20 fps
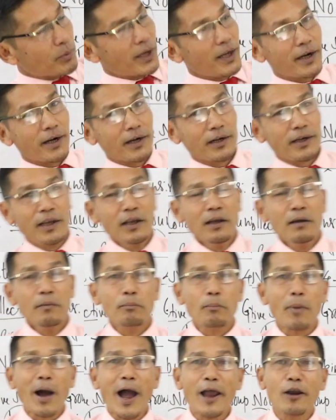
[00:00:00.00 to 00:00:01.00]
Pailagadi,
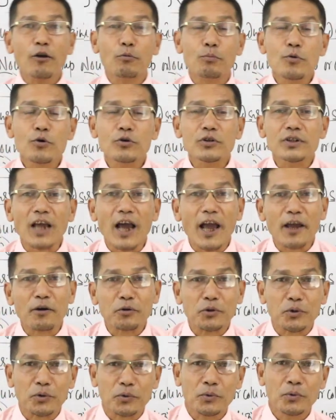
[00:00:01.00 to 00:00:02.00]
pile of books,
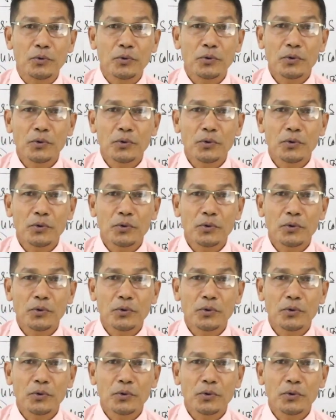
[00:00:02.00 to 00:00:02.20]
Kairodro.